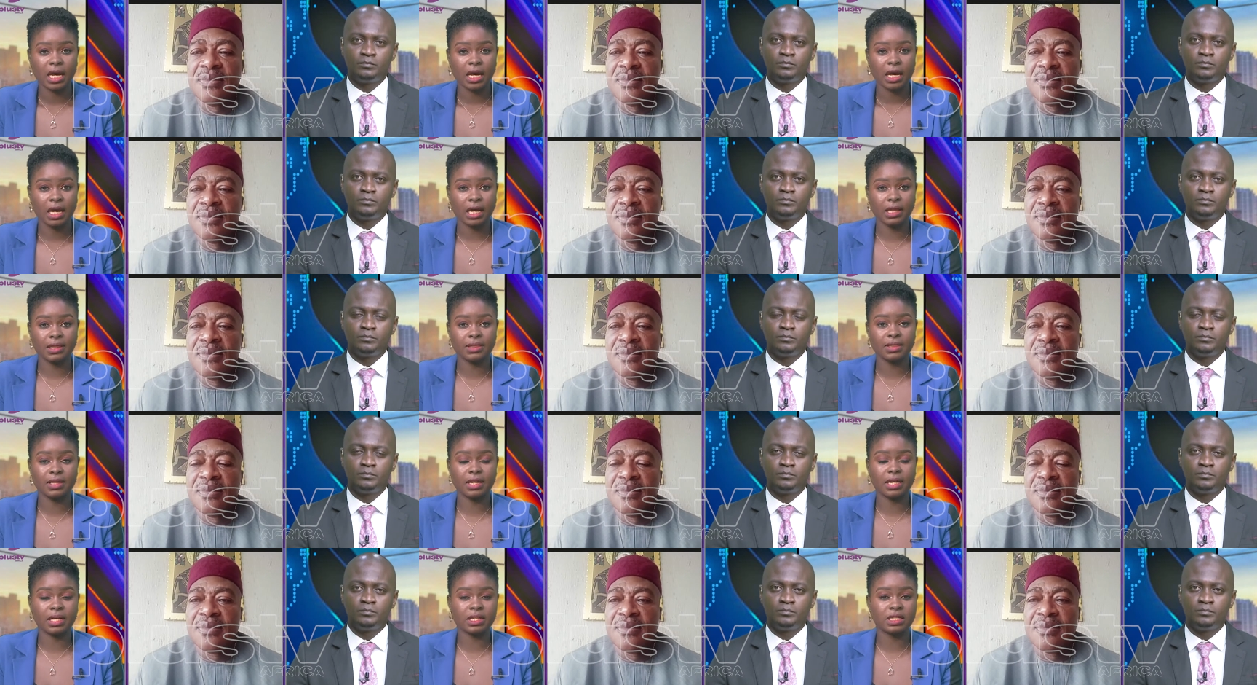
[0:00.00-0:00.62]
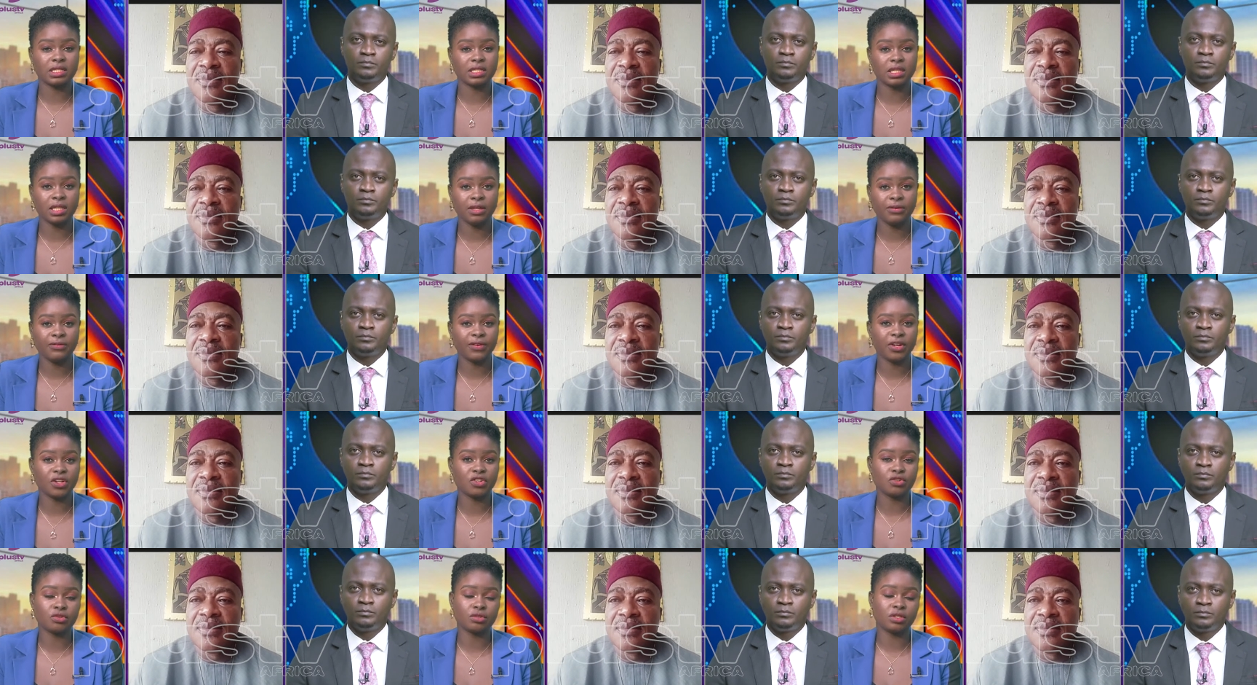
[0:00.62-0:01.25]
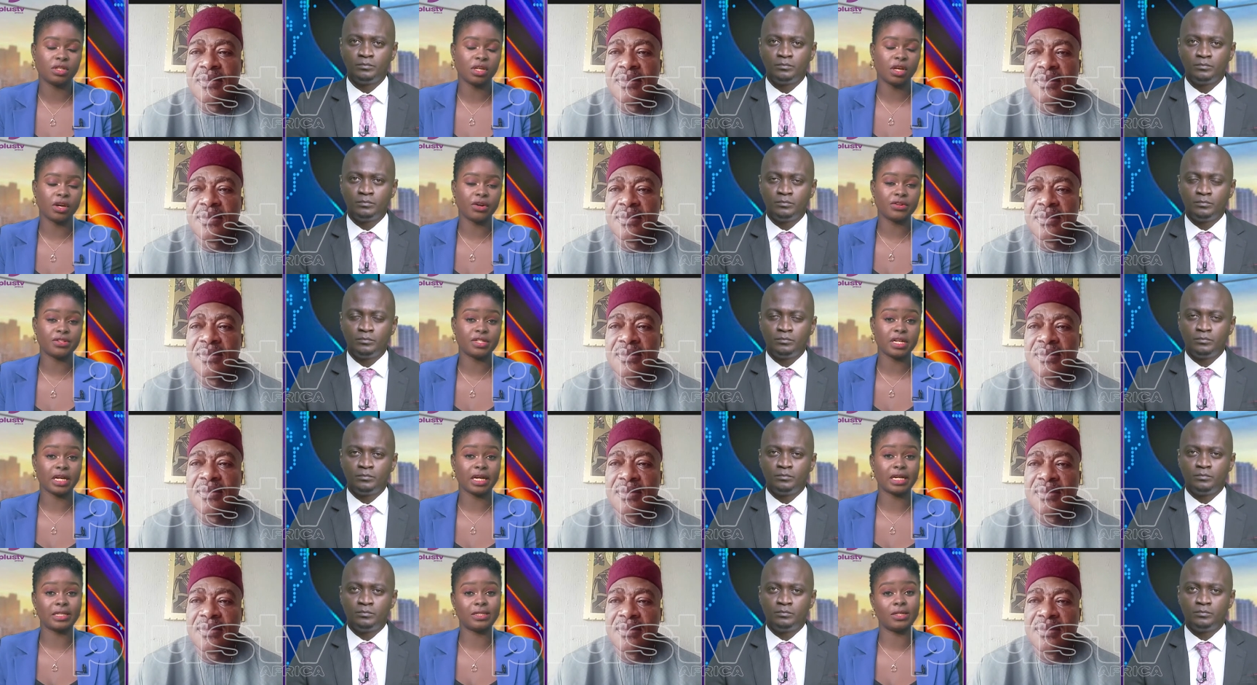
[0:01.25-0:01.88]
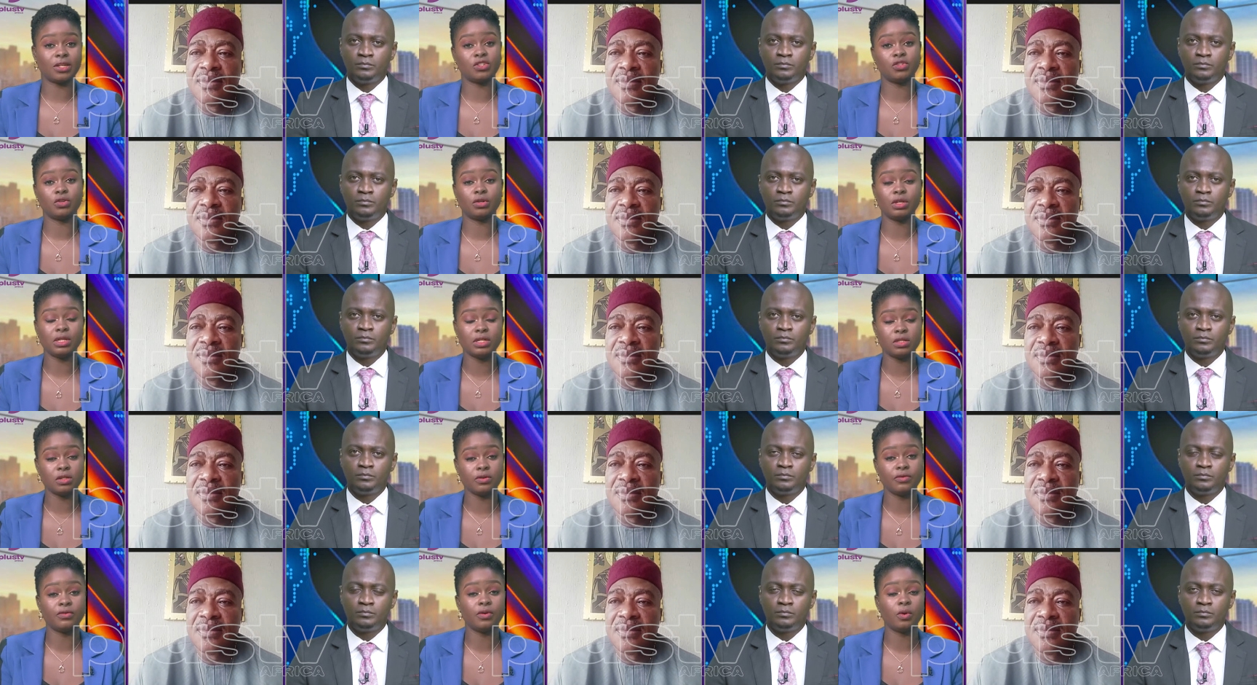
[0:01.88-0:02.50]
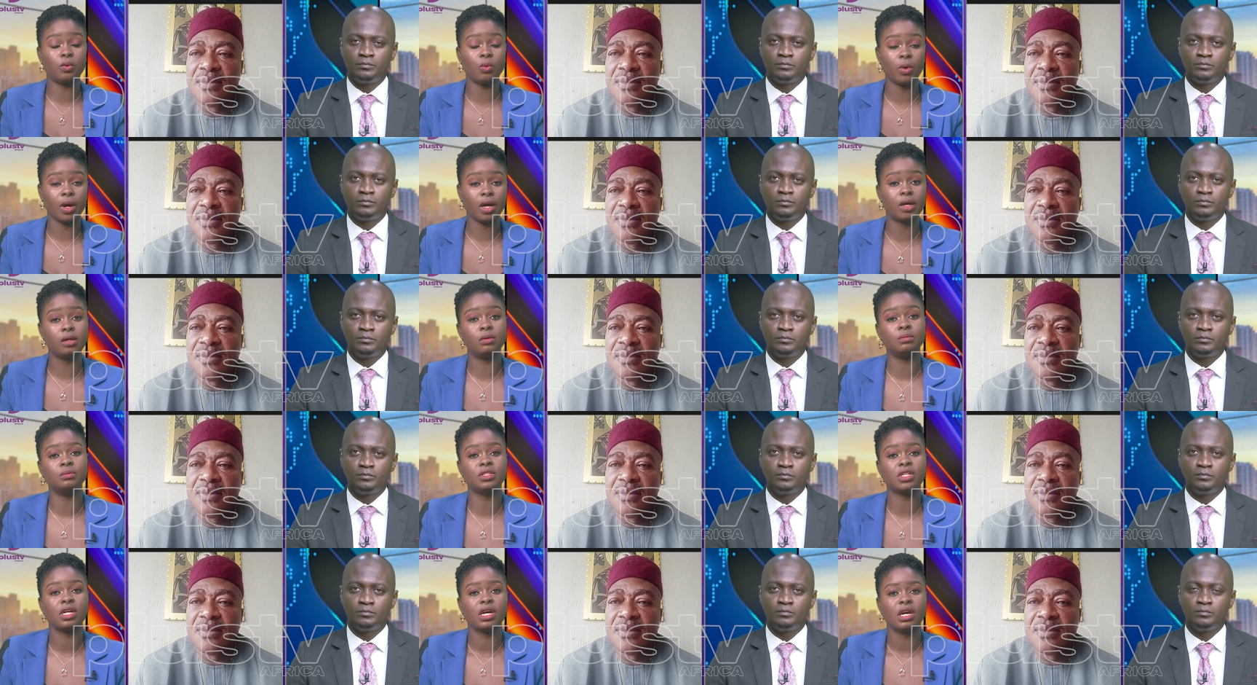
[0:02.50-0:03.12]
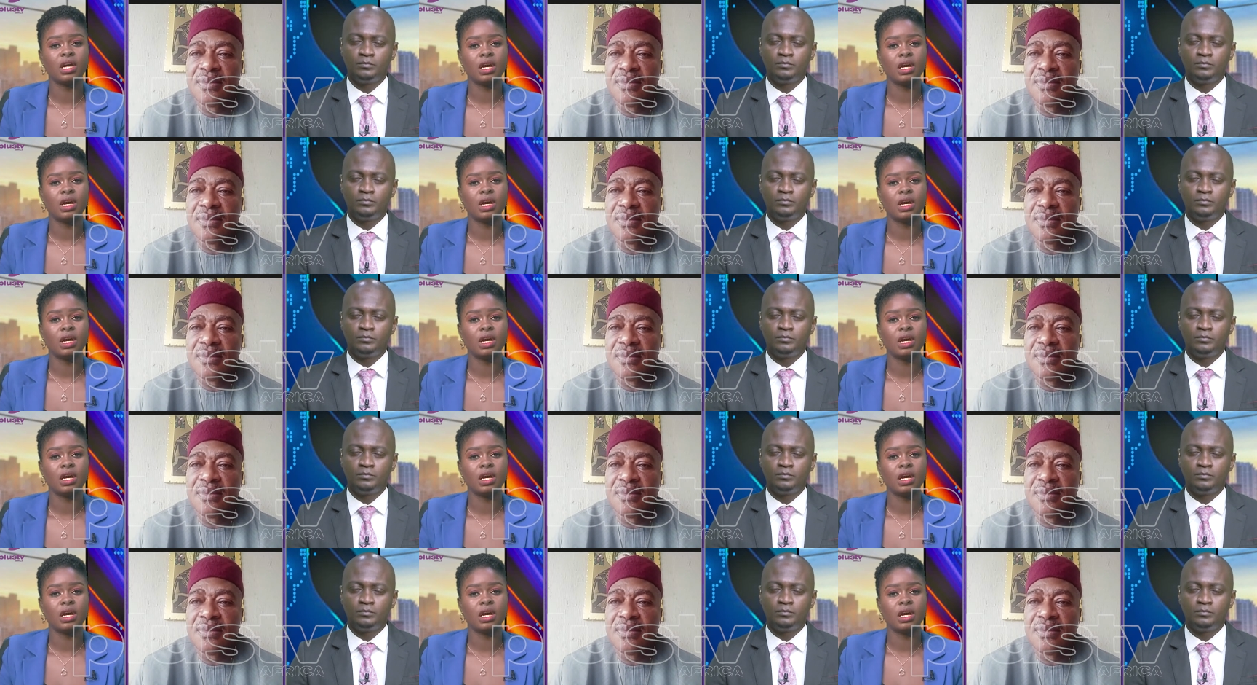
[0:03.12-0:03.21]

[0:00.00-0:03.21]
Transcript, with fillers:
Speaker 1: and that the federal security architecture is overwhelmed